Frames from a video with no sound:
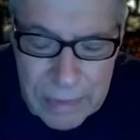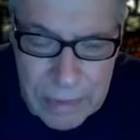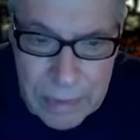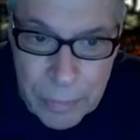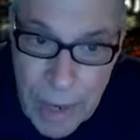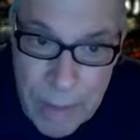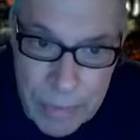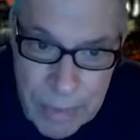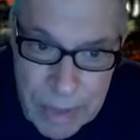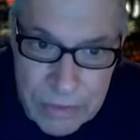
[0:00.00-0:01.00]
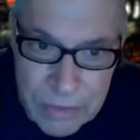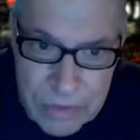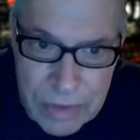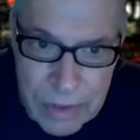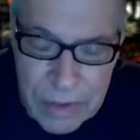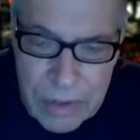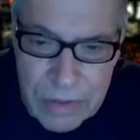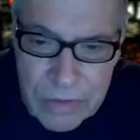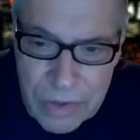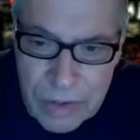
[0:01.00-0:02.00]
Well, the problem is
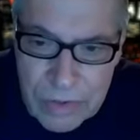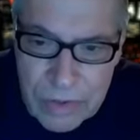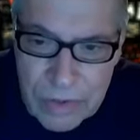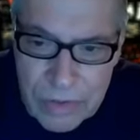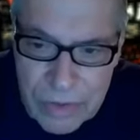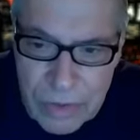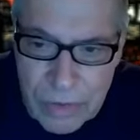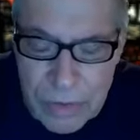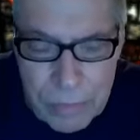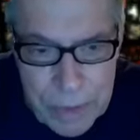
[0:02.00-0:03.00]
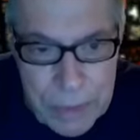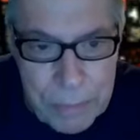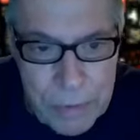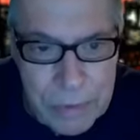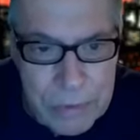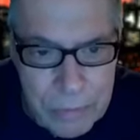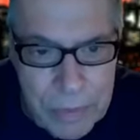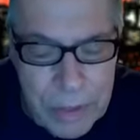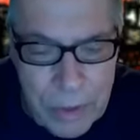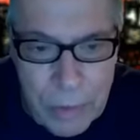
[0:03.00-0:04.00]
she doesn't consider the people to
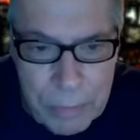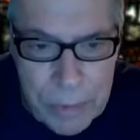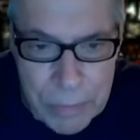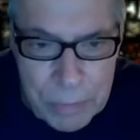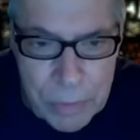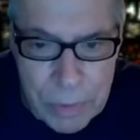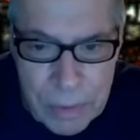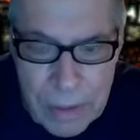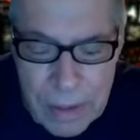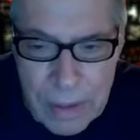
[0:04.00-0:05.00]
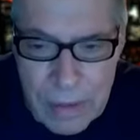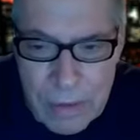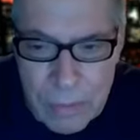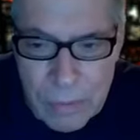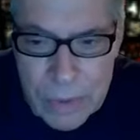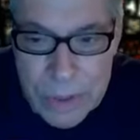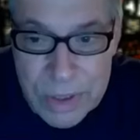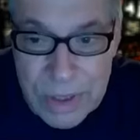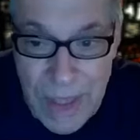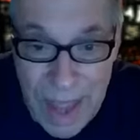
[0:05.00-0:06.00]
be her people,
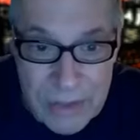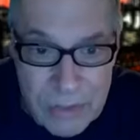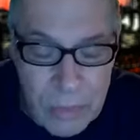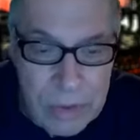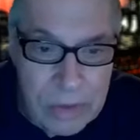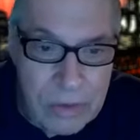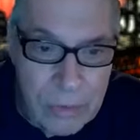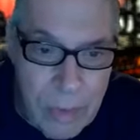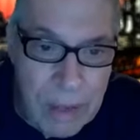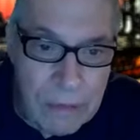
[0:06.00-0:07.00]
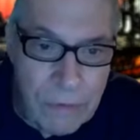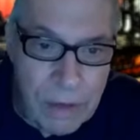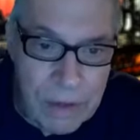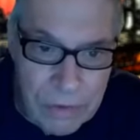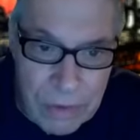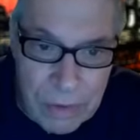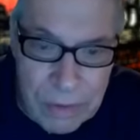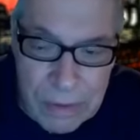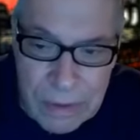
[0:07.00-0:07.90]
which that's what disqualifies her